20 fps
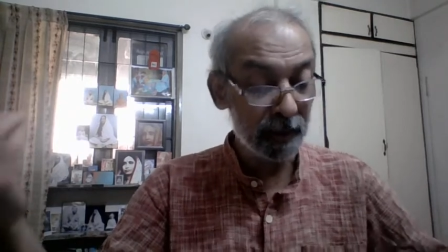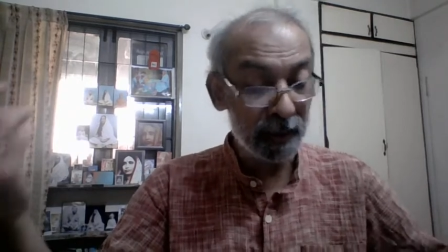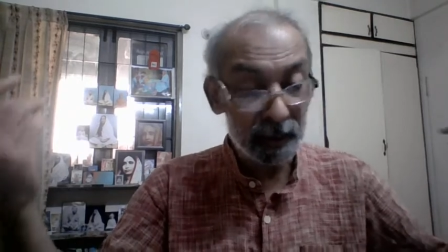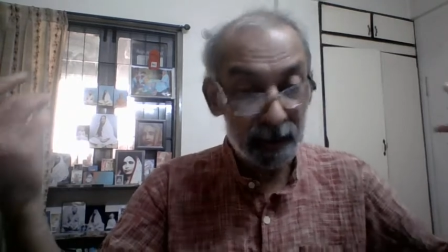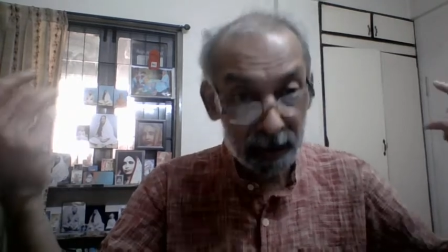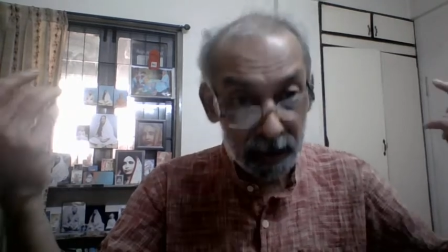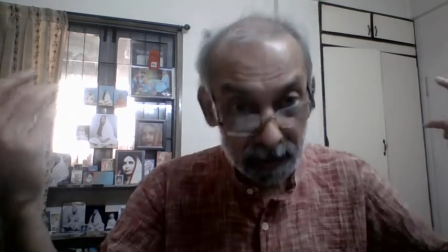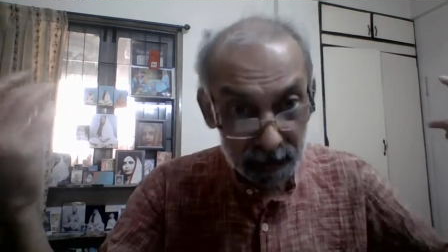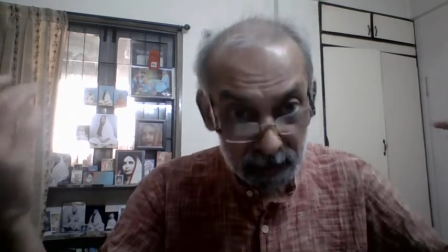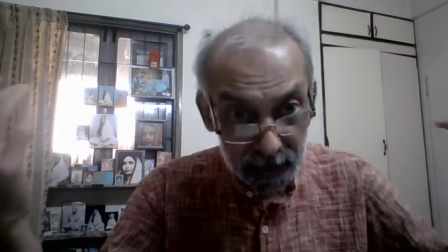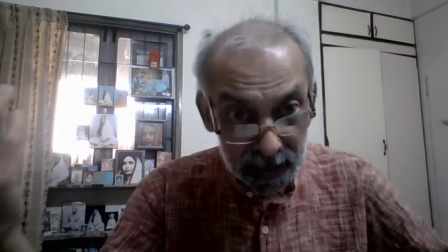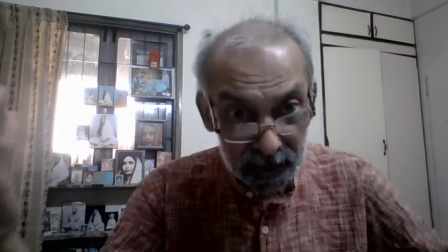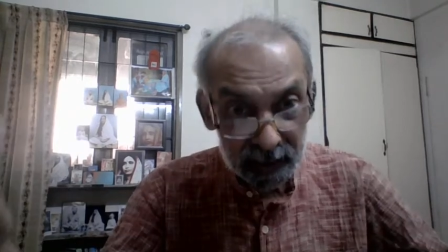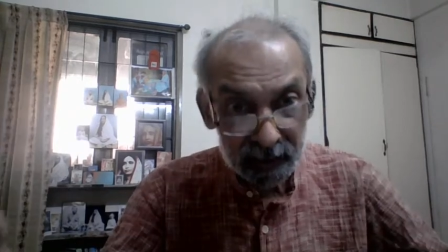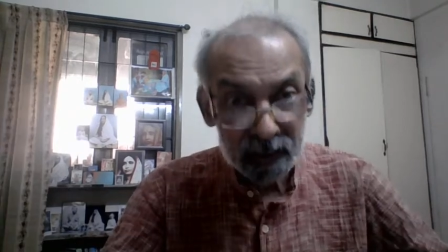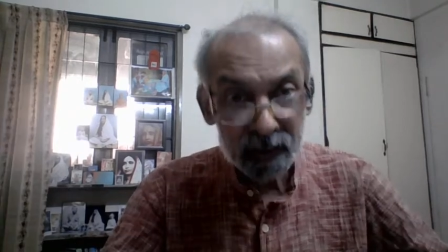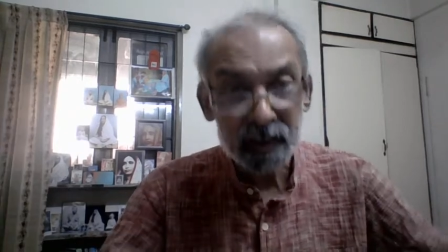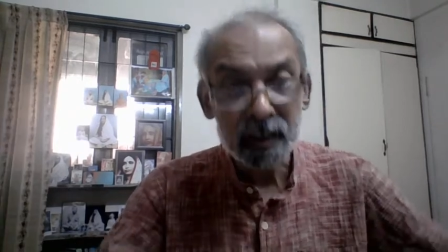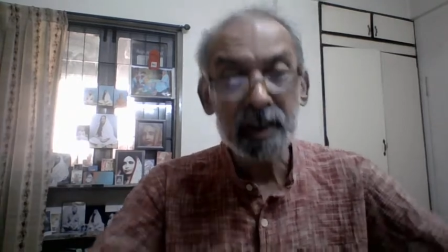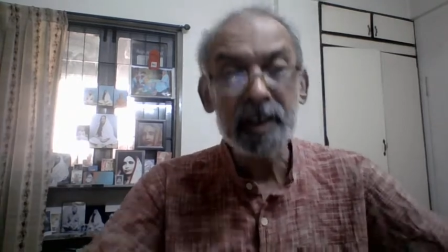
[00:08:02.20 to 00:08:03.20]
giving
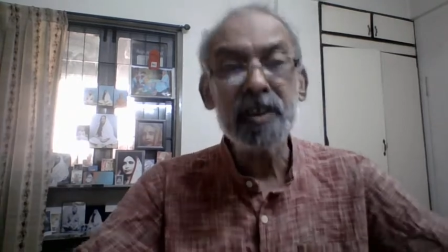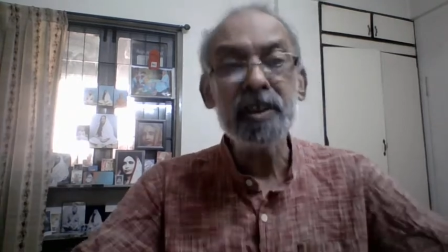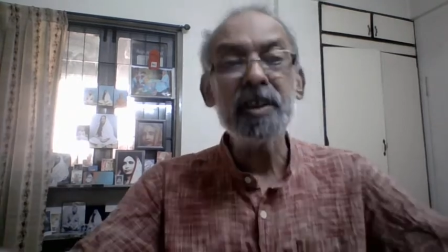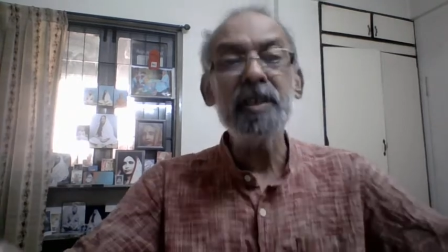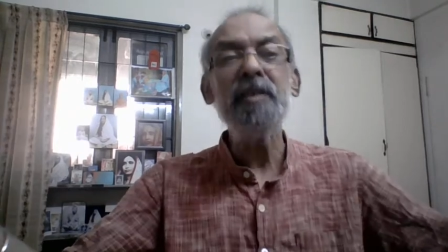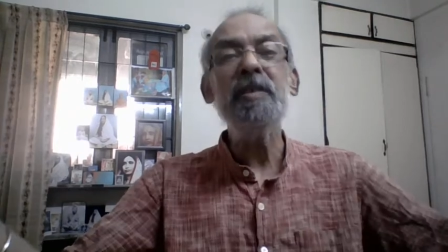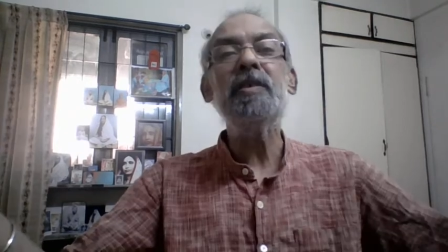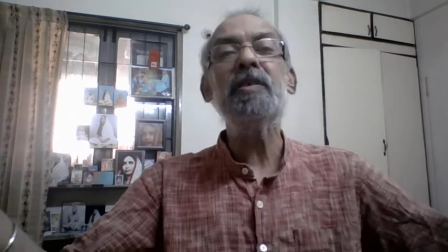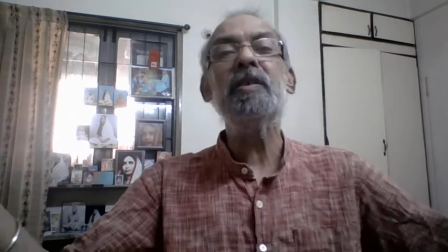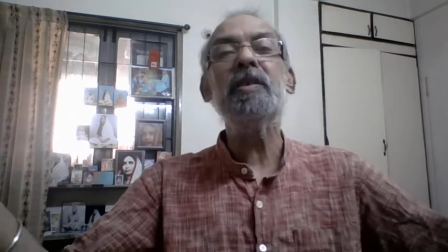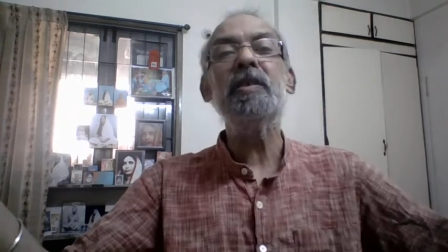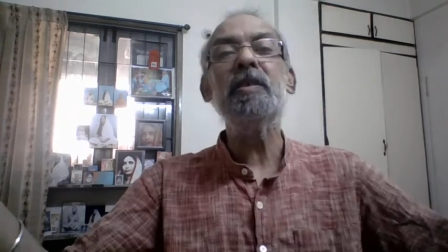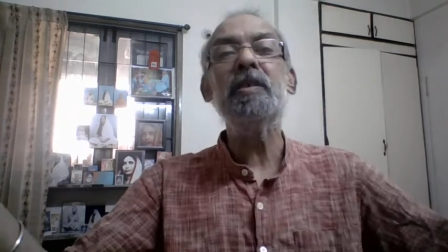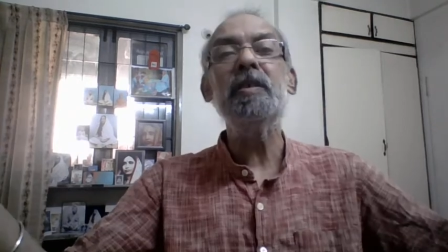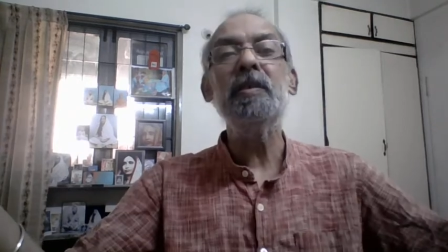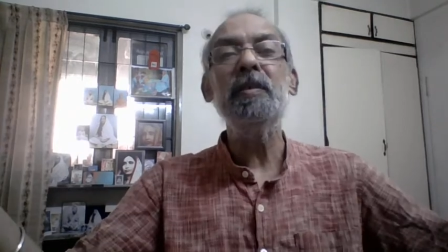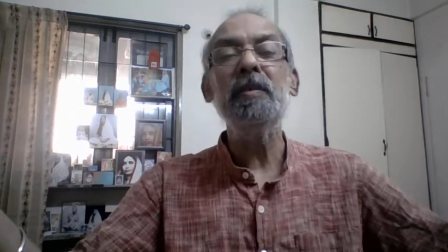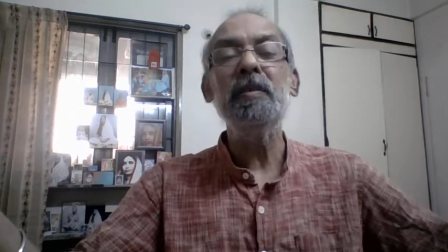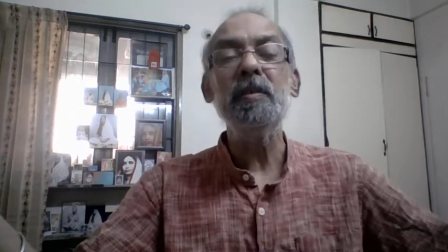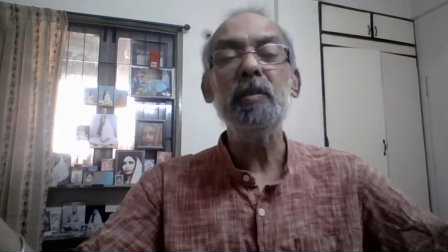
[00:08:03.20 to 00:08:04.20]
instructions
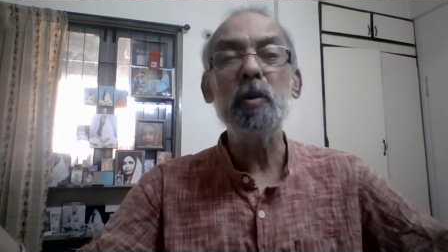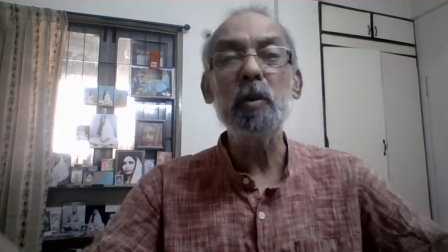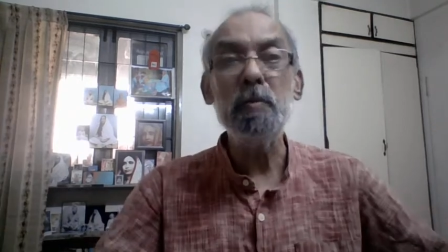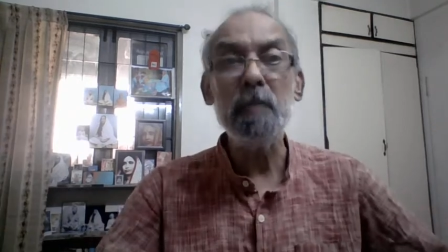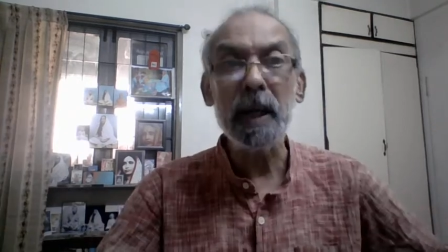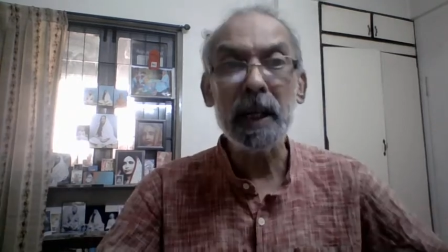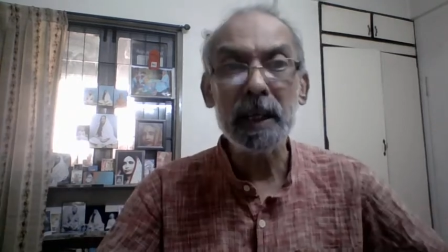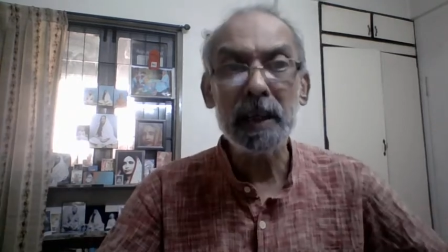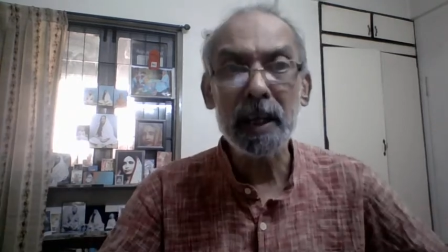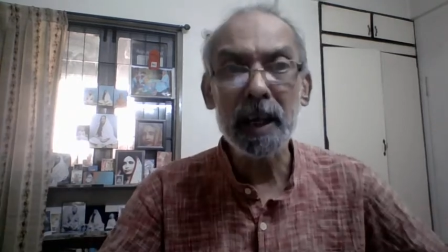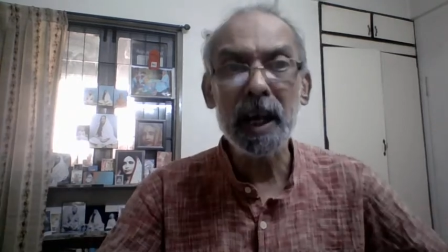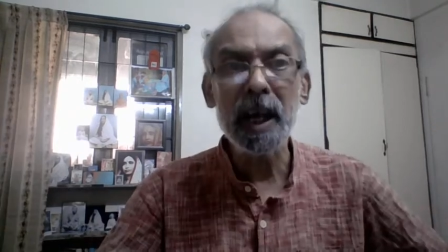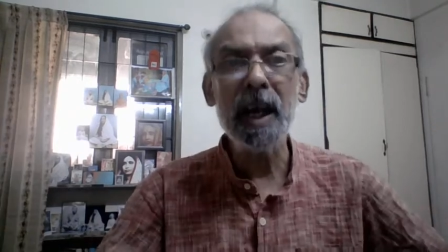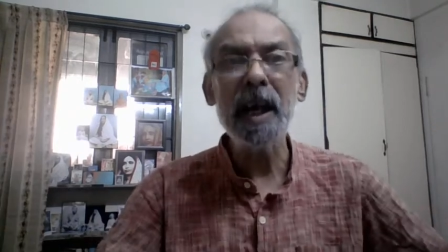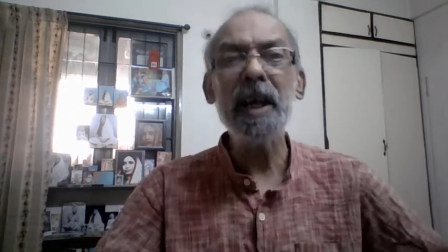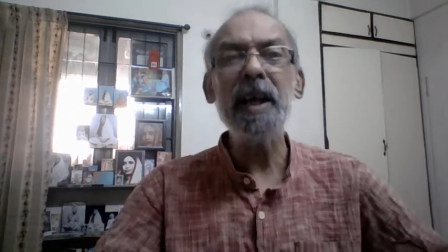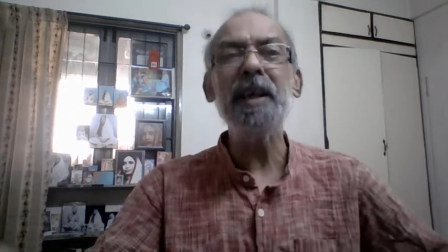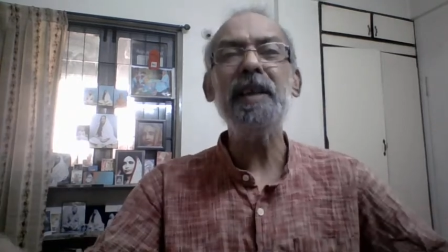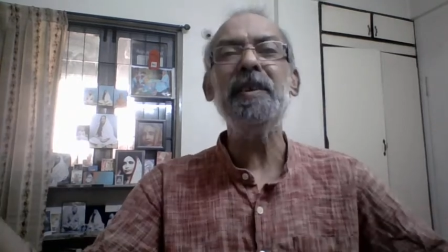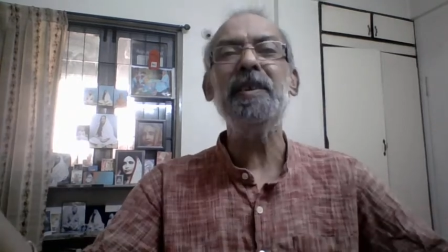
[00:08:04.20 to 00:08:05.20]
to
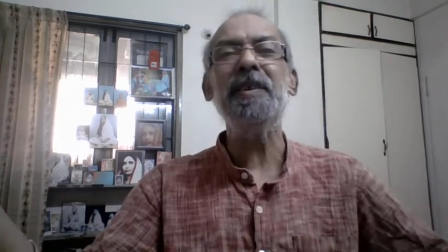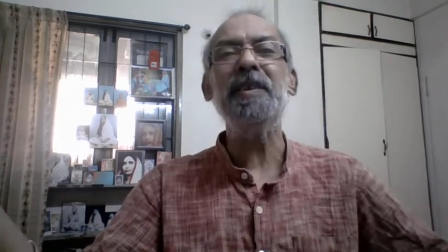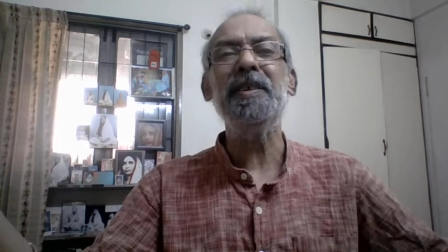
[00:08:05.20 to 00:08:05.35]
mankind